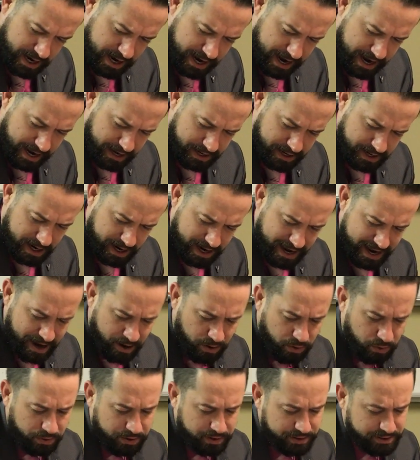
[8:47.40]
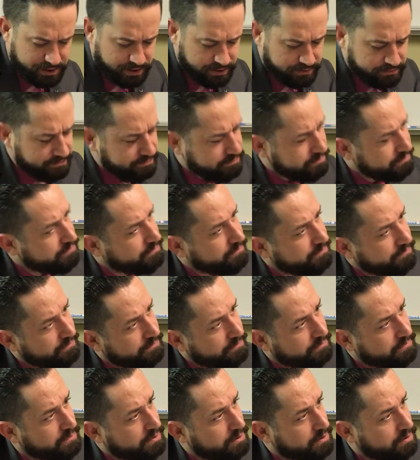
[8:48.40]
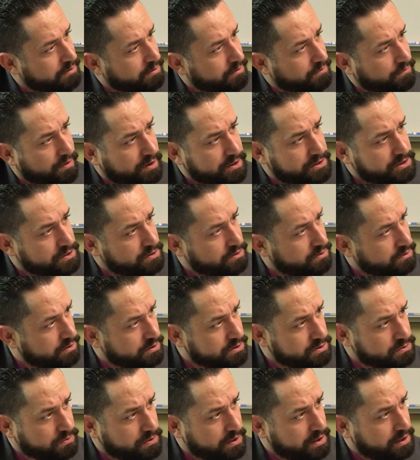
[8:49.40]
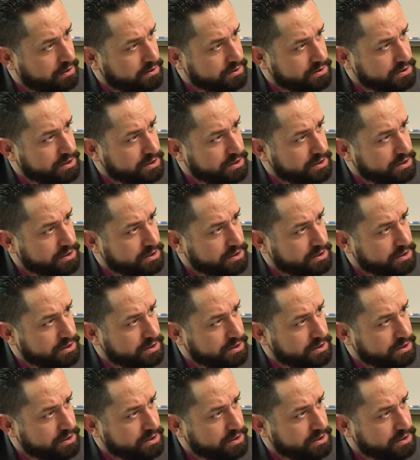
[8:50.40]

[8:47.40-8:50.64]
And how old is it? Original as well,